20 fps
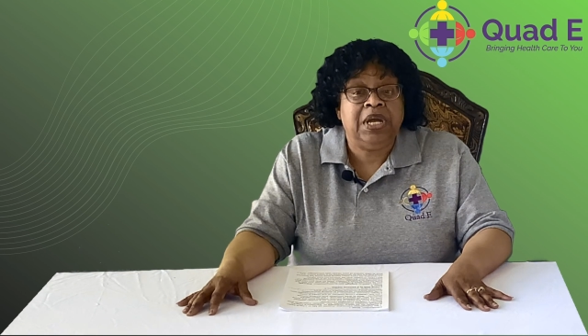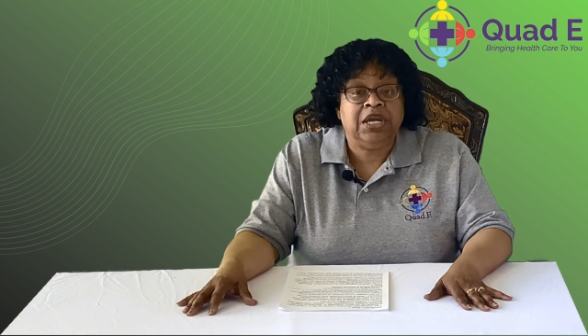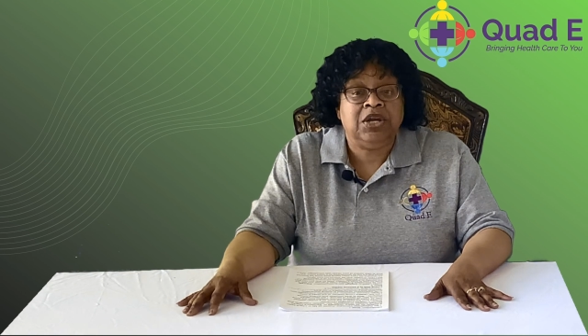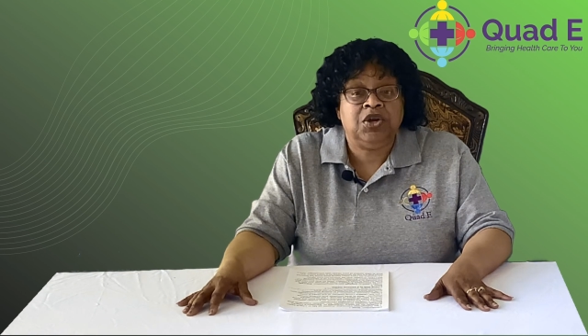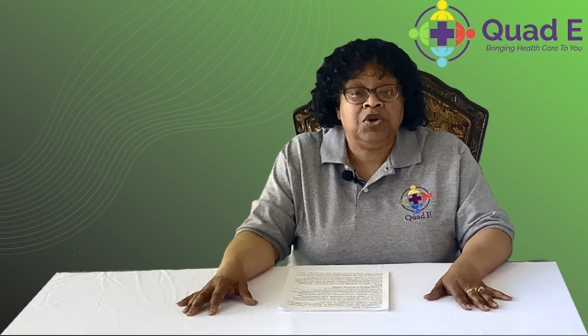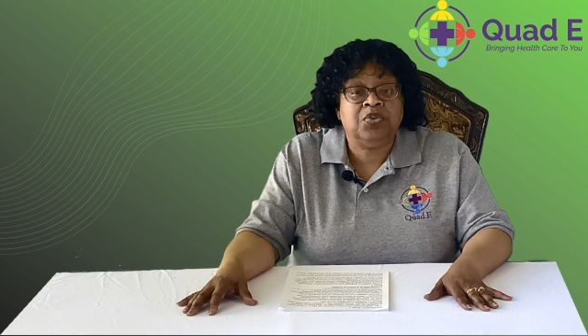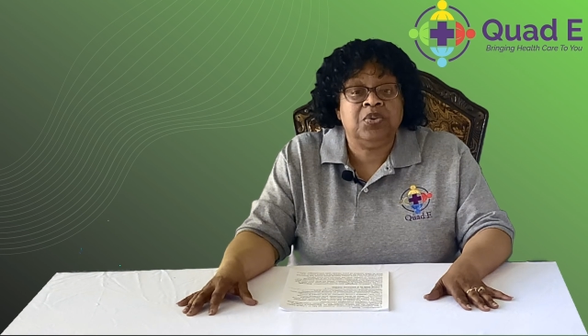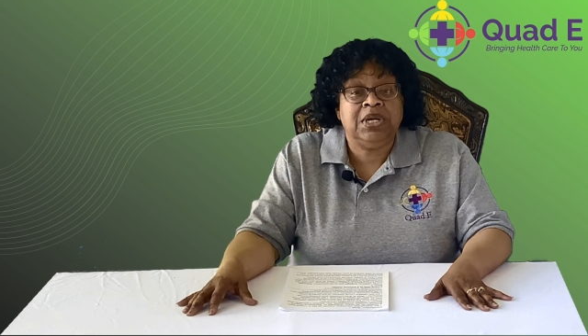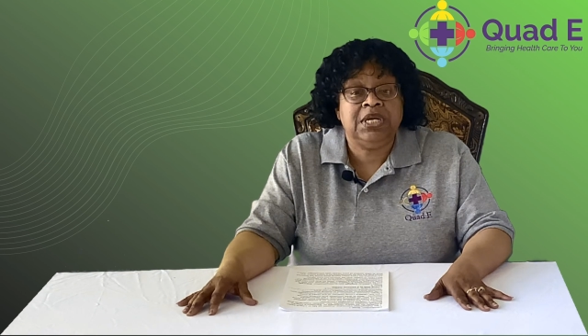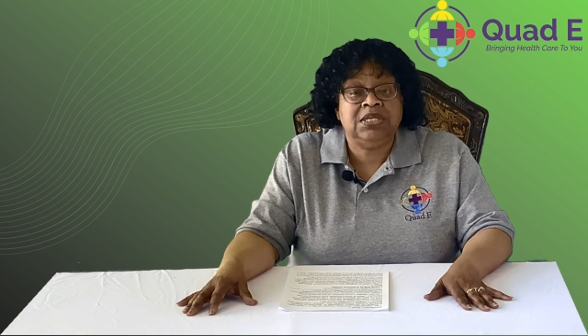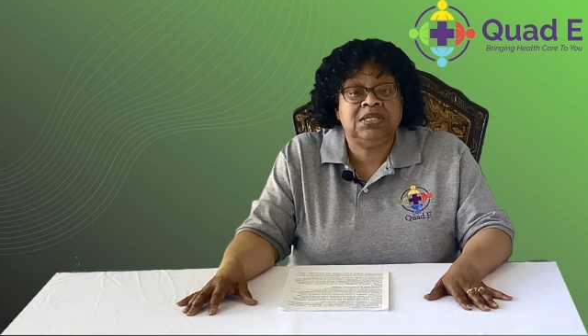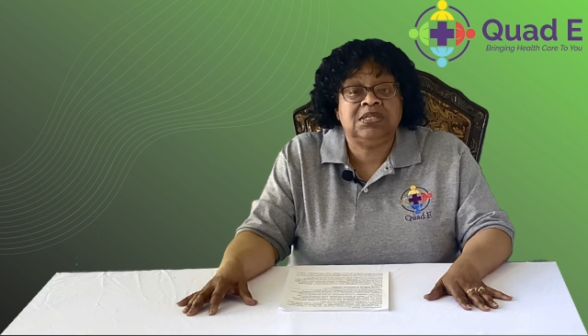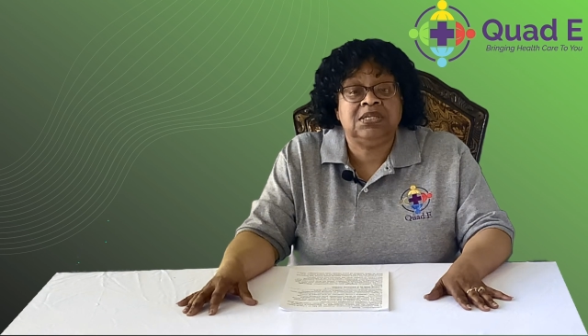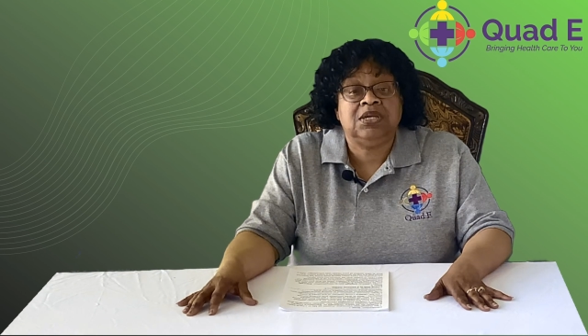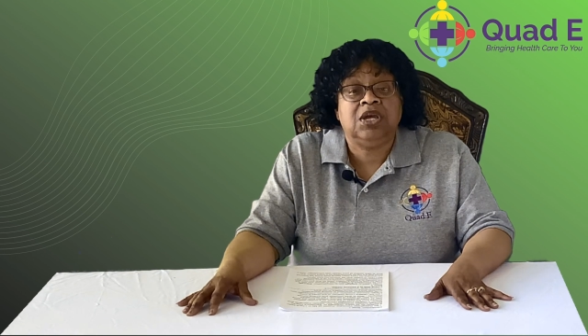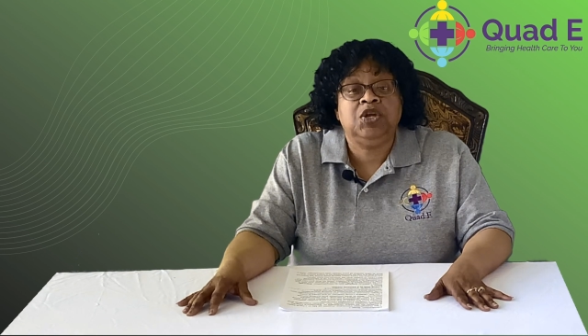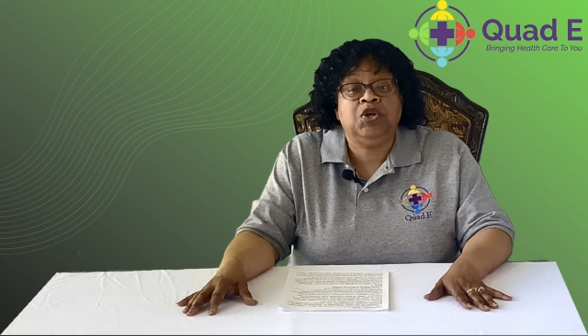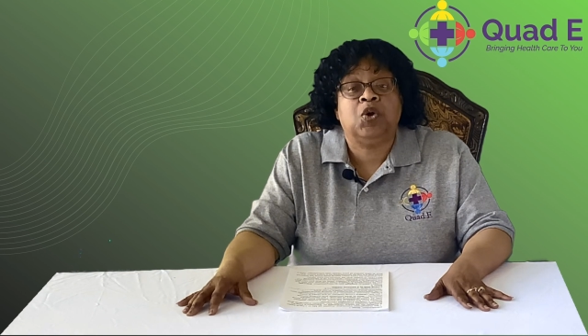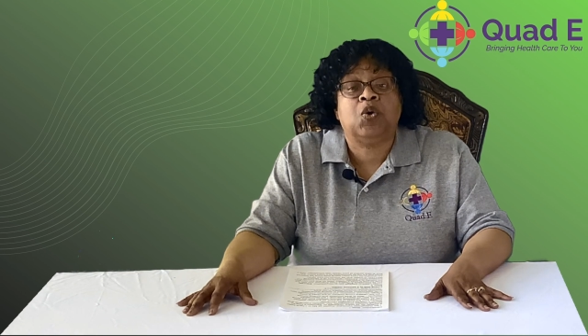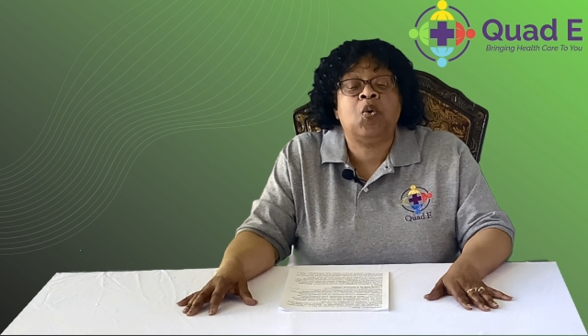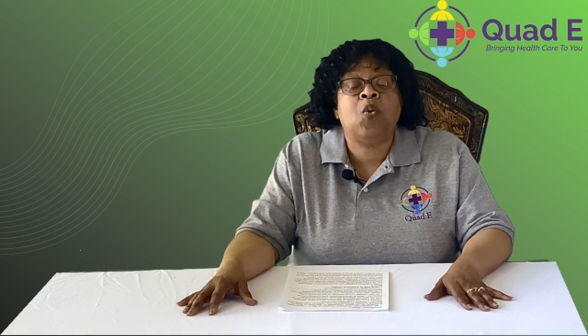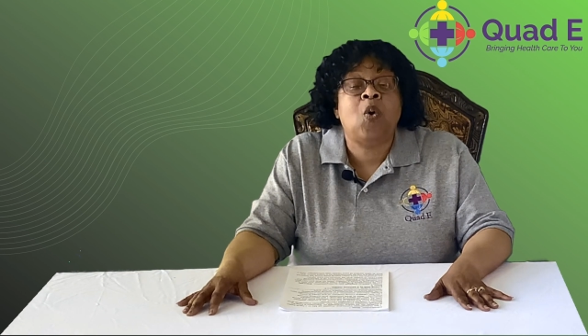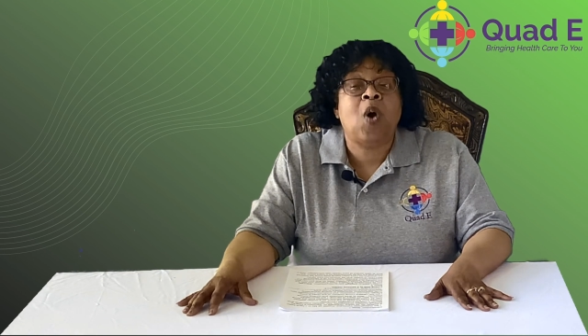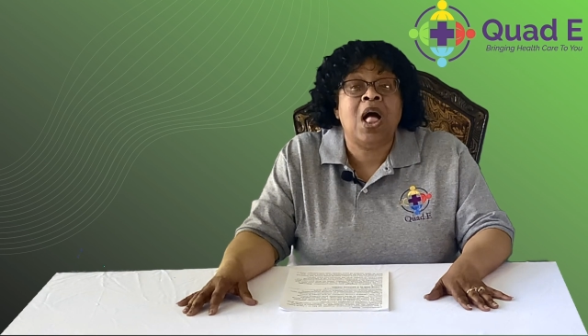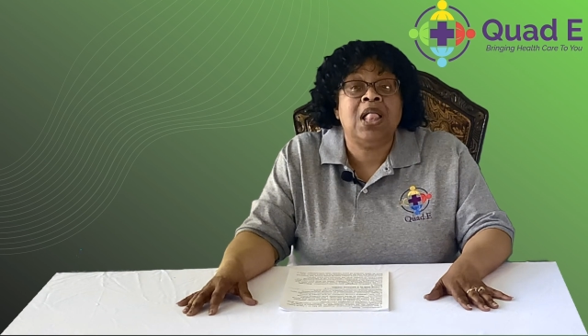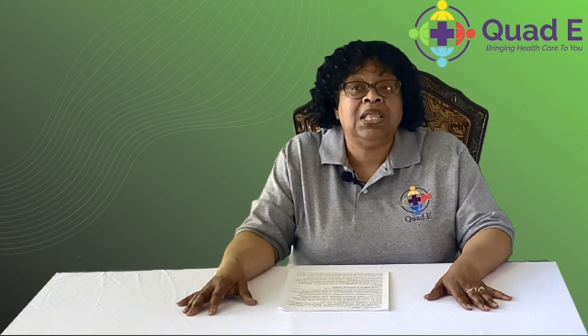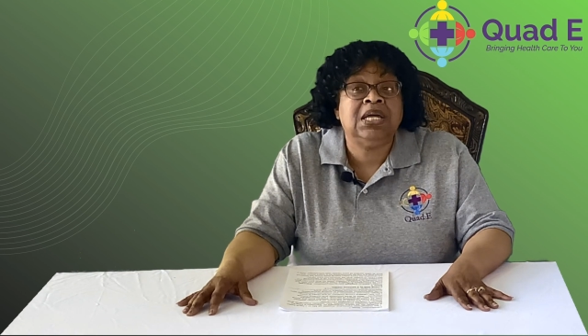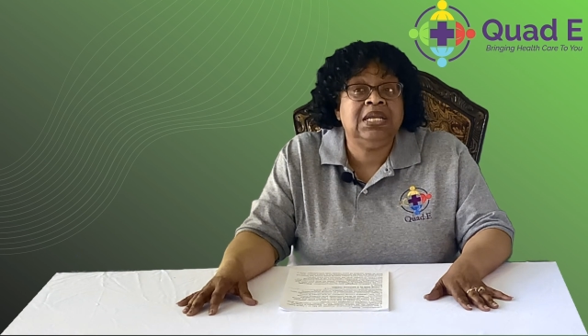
to increase your